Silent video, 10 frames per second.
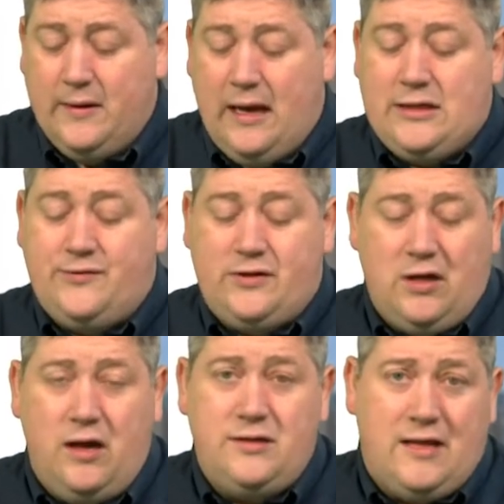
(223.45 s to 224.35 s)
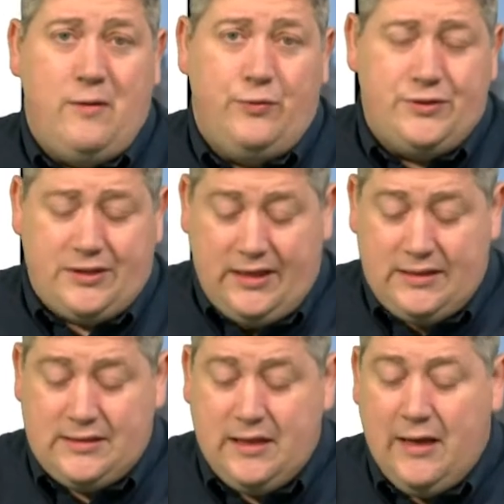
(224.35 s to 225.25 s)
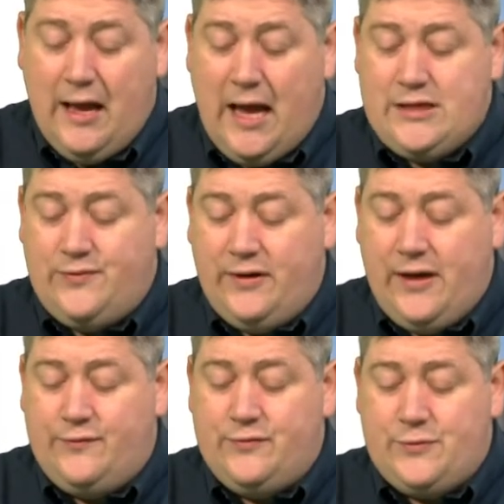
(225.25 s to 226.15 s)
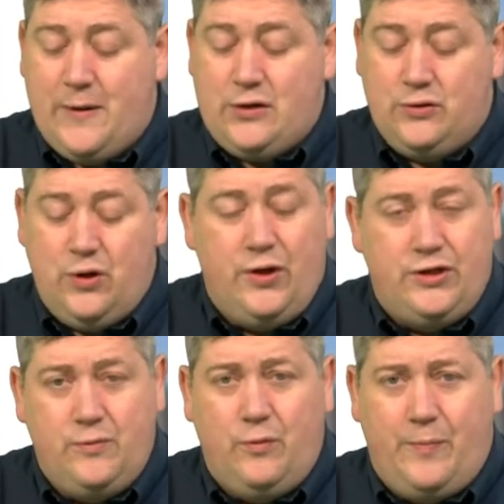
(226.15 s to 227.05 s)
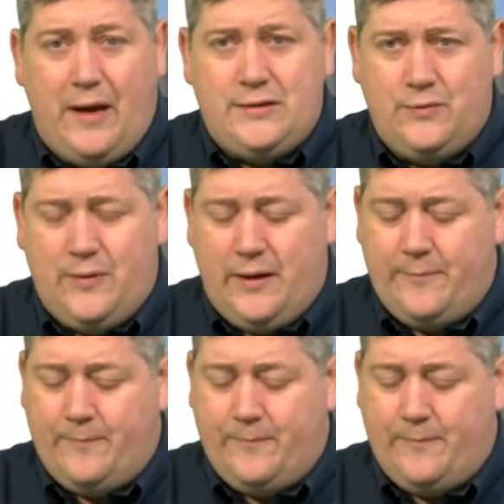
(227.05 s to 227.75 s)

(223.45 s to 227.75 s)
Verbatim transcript: As for tongues, they will cease. As for the gift of special knowledge, it will pass away.